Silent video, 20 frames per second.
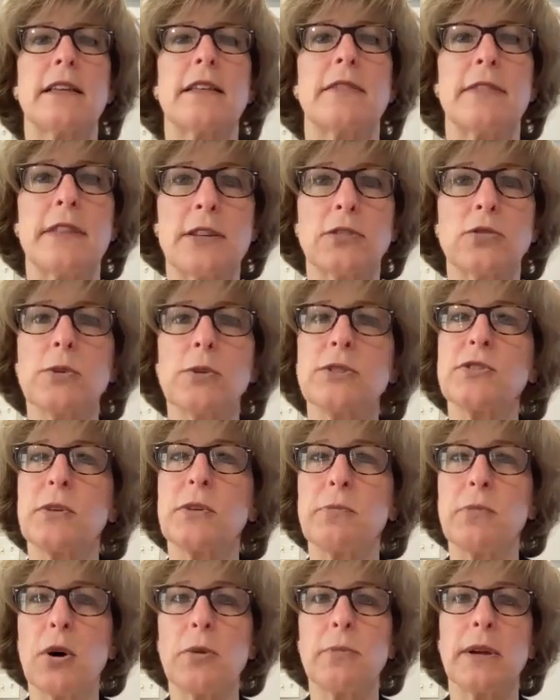this was a
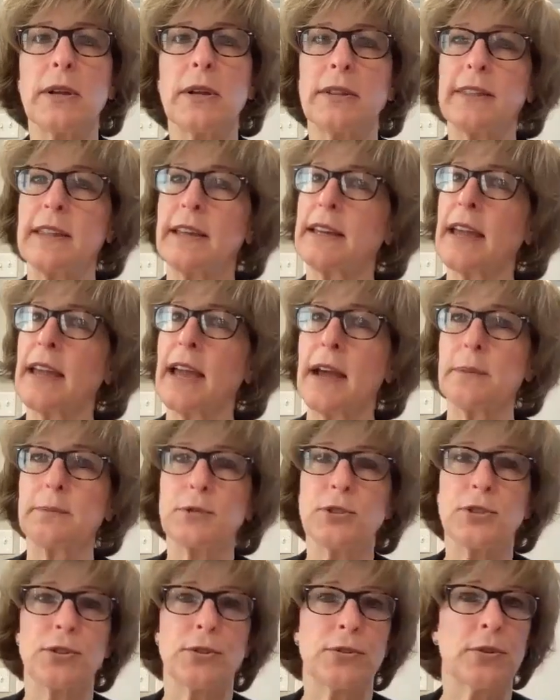moment that
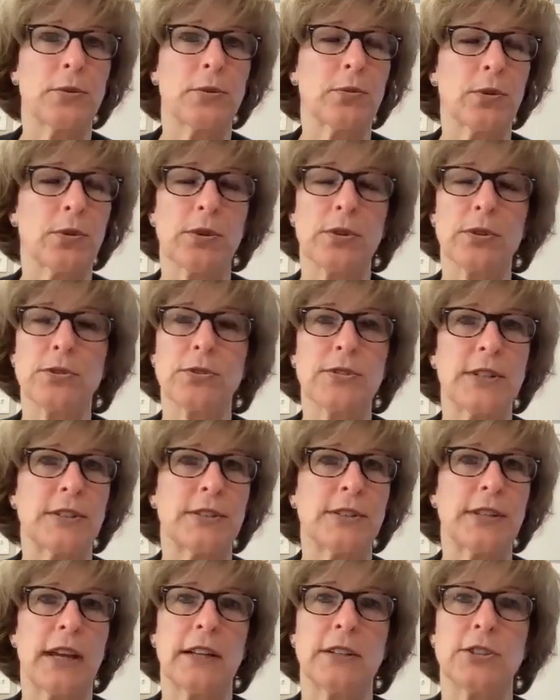captured the world's
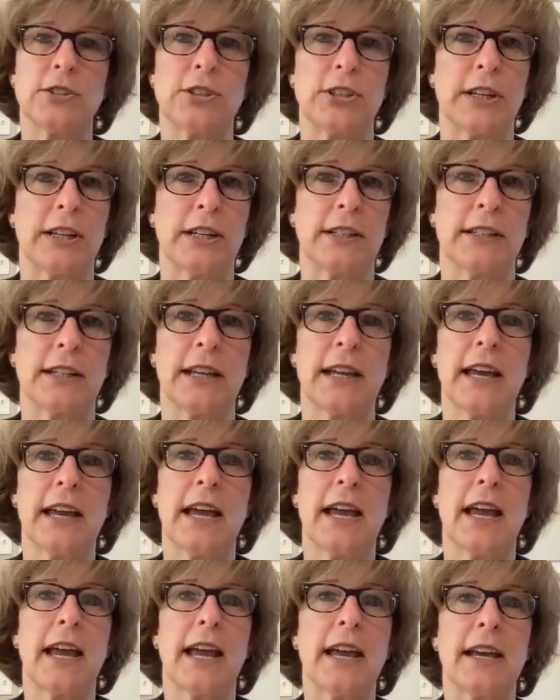attention.
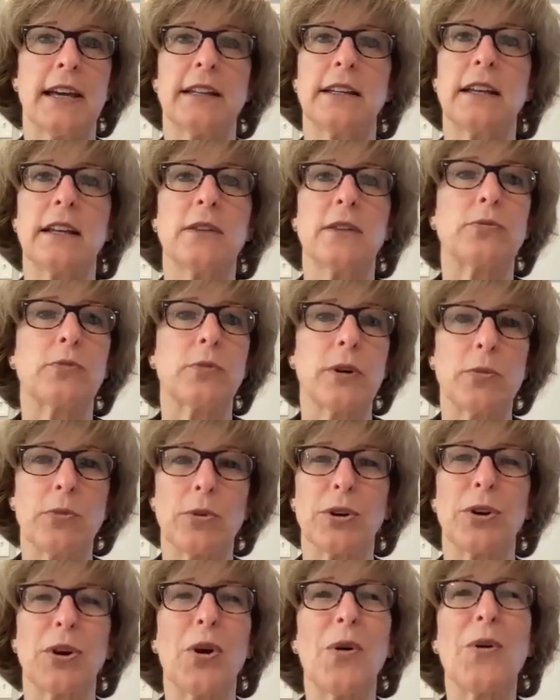And if we
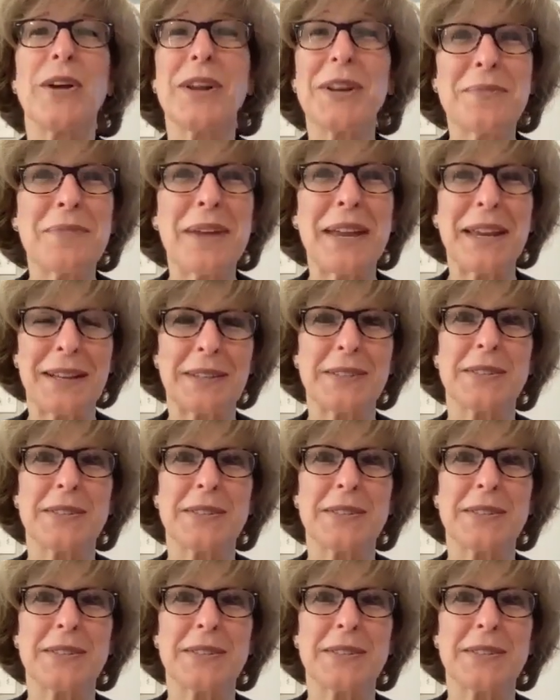were going to make